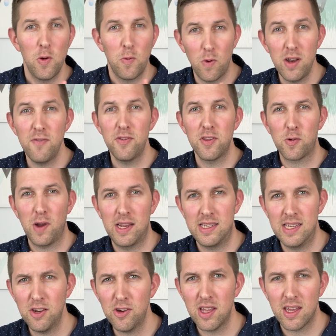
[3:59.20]
one of the
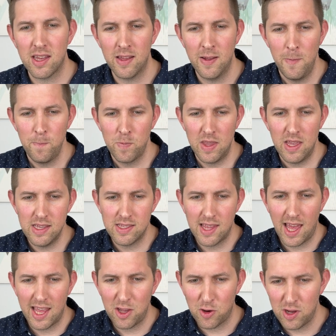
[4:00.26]
criteria is
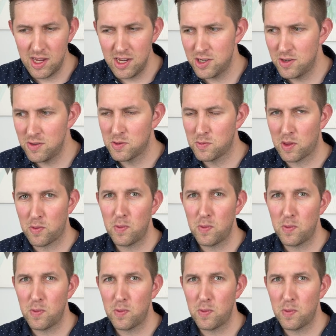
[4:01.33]
that your issues with